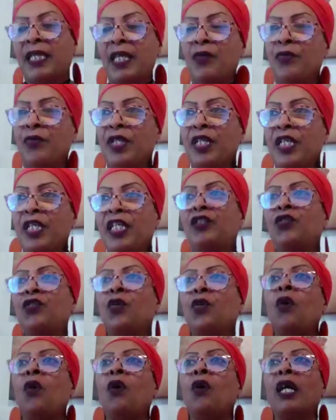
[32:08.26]
I think we
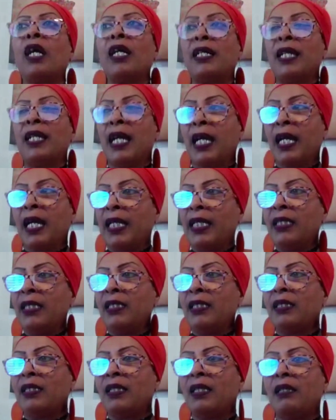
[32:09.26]
need to
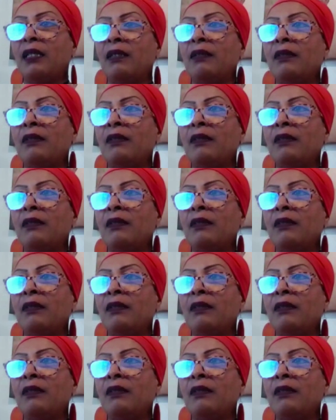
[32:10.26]
organize,